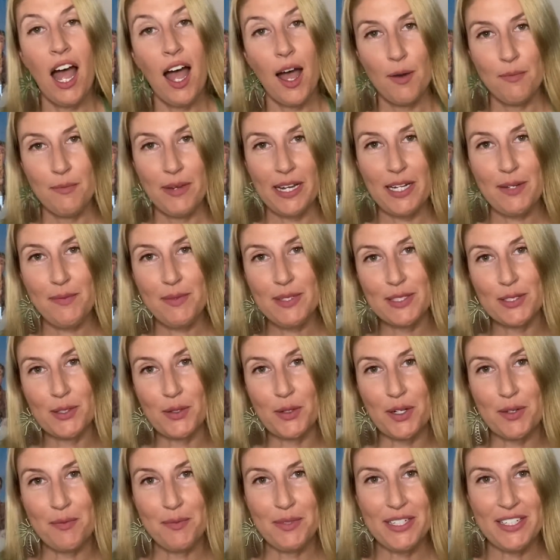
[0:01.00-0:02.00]
My name is
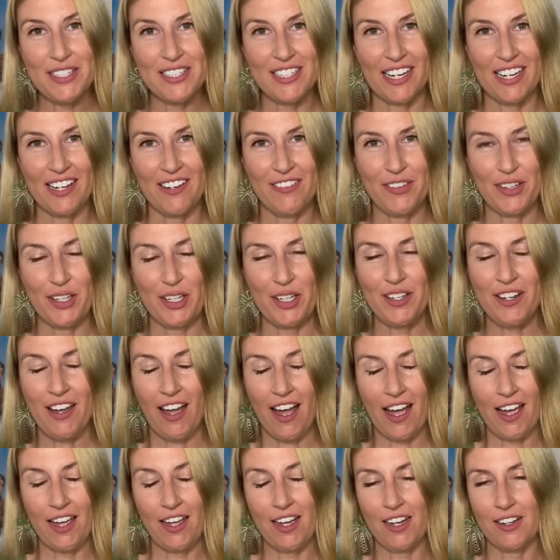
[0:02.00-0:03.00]
Lauren-Blair Donovan.
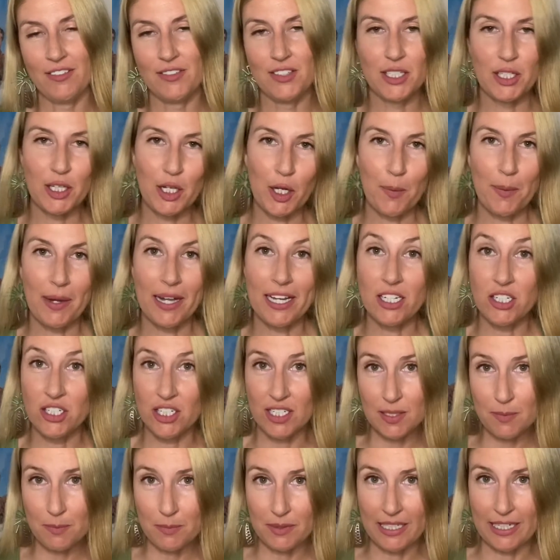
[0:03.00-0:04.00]
I often go by
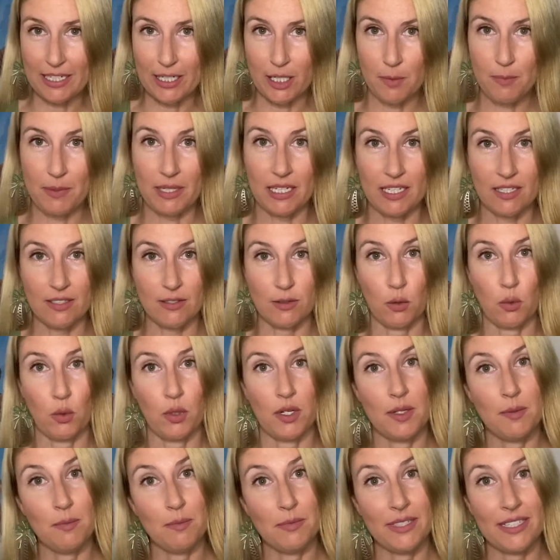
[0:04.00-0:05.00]
just Blair because
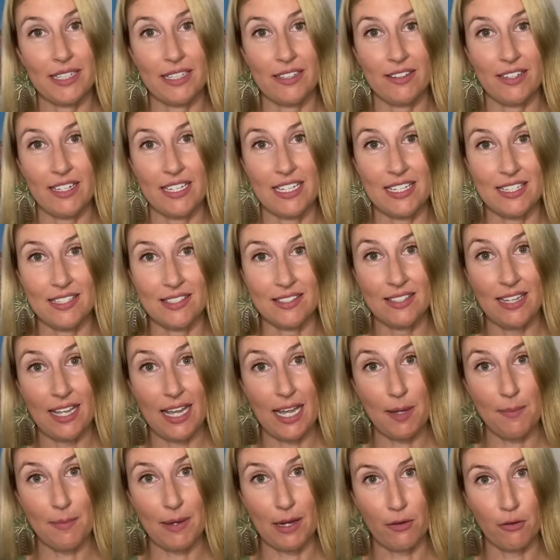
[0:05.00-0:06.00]
Lauren-Blair is
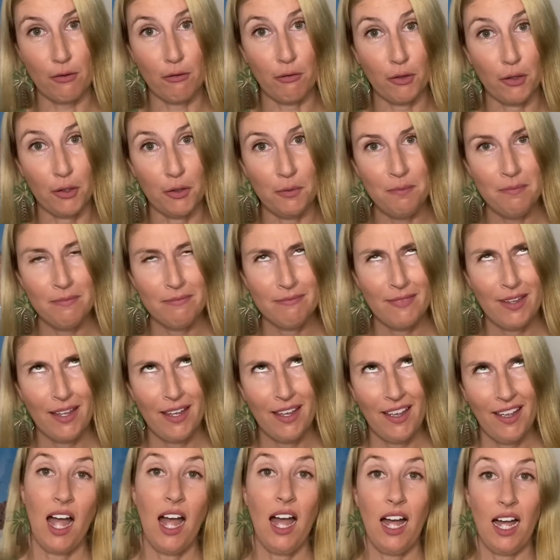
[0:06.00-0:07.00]
a mouthful.
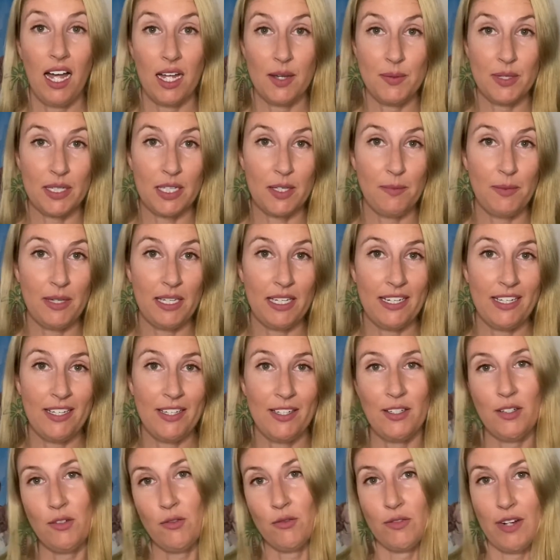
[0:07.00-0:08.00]
I'm a
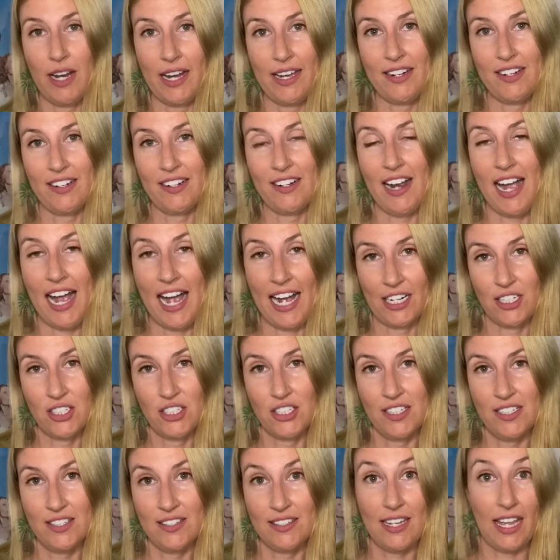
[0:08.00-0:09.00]
comedian, writer,
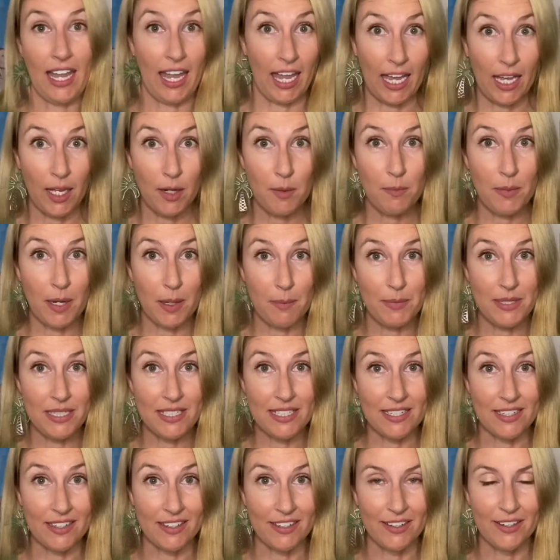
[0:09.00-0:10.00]
actress, and
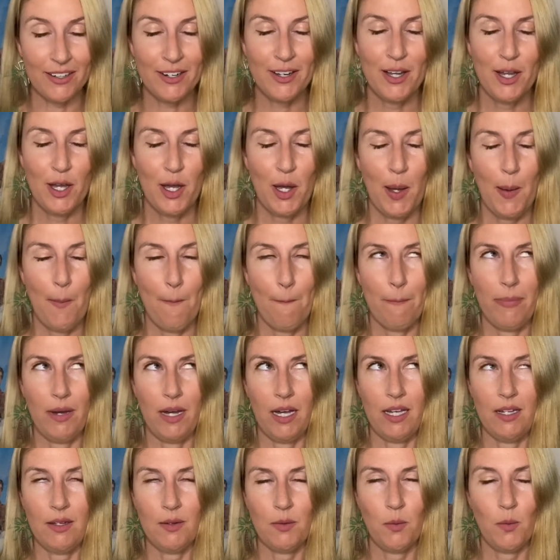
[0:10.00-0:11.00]
puppeteer,
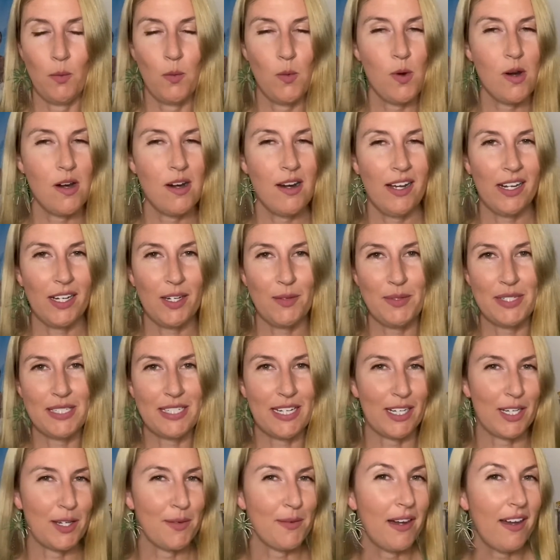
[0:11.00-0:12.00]
but we're not going to be
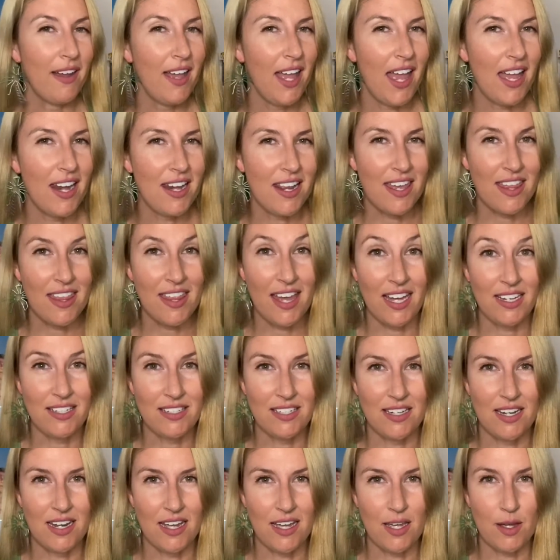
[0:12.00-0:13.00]
talking about any of that
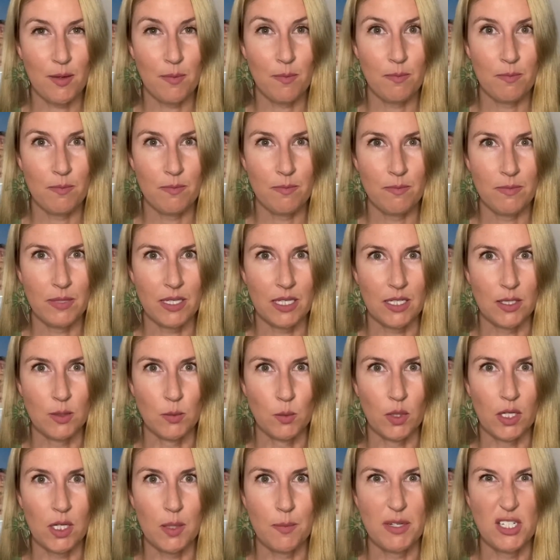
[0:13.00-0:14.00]
today because we're
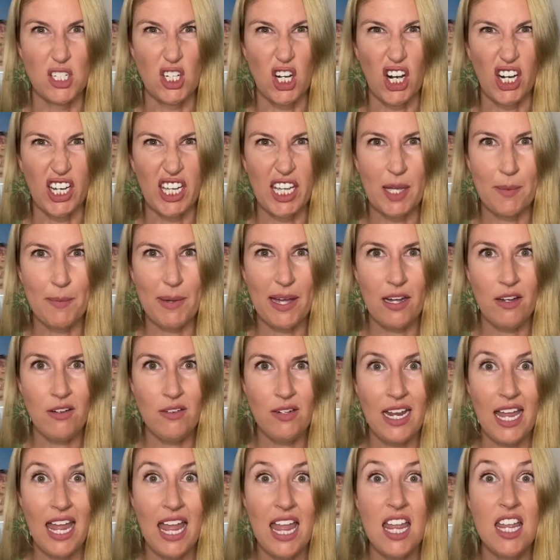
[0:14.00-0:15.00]
going to be talking about
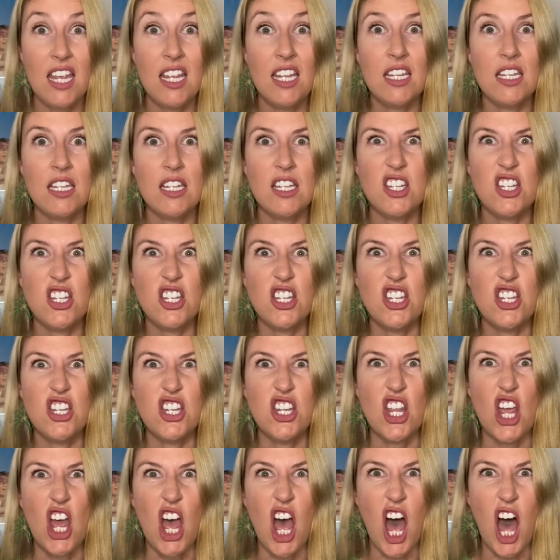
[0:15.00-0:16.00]

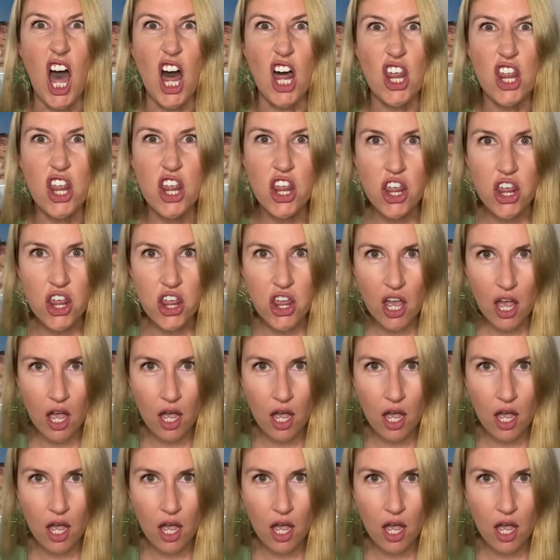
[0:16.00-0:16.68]
death.